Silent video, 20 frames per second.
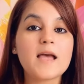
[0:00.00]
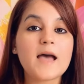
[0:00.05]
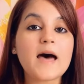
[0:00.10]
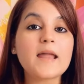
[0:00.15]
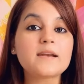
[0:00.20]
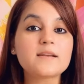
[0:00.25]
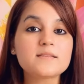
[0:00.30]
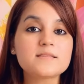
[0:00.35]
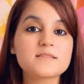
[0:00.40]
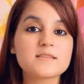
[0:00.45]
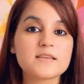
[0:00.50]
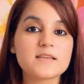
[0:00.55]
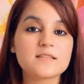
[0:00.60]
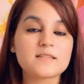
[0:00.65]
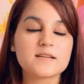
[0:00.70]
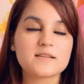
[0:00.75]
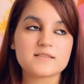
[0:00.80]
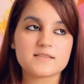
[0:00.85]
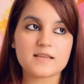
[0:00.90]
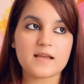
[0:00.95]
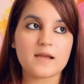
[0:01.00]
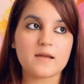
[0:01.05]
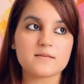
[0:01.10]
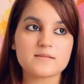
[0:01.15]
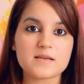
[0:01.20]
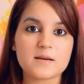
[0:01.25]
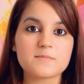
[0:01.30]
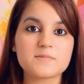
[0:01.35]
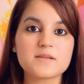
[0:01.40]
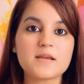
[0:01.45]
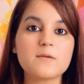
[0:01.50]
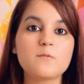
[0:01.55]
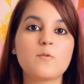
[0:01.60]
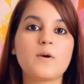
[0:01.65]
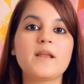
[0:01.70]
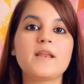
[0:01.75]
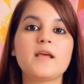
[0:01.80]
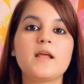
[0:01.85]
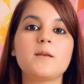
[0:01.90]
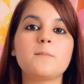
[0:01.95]
and it is seen that sometimes
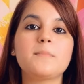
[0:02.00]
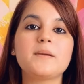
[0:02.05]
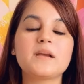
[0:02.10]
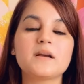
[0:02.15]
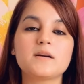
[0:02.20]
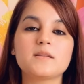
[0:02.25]
while helping